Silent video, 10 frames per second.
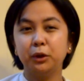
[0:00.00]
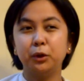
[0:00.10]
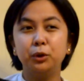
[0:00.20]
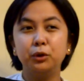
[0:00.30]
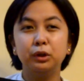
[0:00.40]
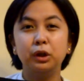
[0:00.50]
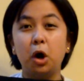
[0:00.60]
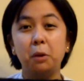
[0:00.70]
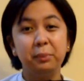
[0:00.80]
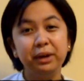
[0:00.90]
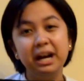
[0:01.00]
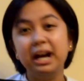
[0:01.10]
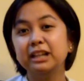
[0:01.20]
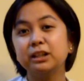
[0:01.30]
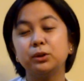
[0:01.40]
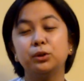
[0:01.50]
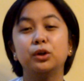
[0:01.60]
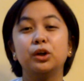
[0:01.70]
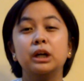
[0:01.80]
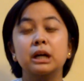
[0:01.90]
kung Oppo yan,
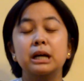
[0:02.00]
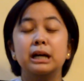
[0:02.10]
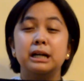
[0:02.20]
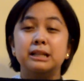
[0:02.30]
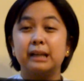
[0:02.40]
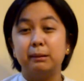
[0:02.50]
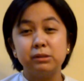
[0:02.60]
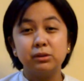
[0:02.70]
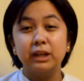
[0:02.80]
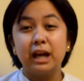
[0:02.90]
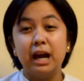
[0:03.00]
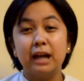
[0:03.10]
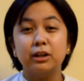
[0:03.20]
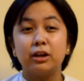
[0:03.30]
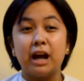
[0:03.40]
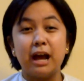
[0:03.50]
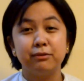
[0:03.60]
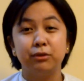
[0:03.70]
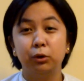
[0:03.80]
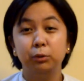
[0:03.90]
kung Samsung yan, or
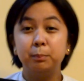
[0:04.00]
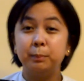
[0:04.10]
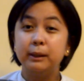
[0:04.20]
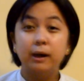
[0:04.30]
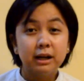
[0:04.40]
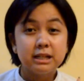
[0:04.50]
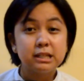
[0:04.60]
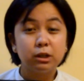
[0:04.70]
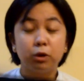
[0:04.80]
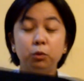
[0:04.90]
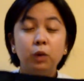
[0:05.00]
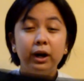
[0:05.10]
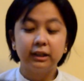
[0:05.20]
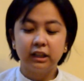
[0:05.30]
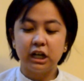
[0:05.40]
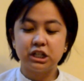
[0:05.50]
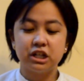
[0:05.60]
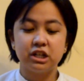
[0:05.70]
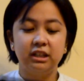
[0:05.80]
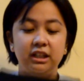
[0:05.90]
iPhone Plus, or what,
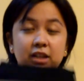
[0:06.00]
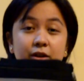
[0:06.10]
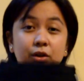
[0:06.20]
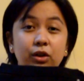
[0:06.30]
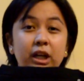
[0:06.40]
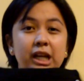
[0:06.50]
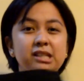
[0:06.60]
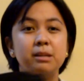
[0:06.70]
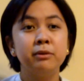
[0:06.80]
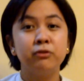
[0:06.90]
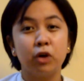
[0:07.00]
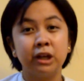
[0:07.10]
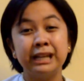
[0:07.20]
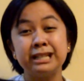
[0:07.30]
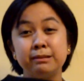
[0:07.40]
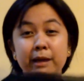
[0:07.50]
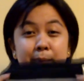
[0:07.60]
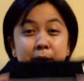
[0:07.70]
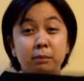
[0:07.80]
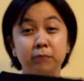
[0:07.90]
kasha siya dito. Kasi before, that's my
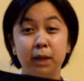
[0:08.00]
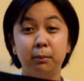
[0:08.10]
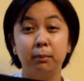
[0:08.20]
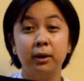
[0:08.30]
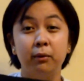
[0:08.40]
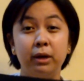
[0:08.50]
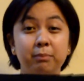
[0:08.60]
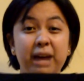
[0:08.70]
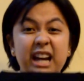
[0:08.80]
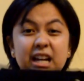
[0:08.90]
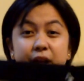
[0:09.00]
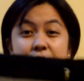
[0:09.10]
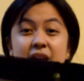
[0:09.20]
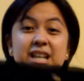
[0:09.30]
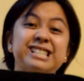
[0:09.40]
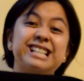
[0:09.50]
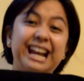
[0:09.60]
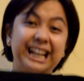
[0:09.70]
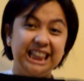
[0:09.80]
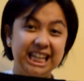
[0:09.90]
problem when buying things
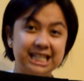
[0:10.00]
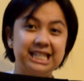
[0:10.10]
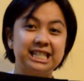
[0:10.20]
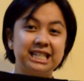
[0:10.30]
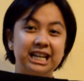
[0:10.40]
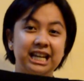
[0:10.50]
like this.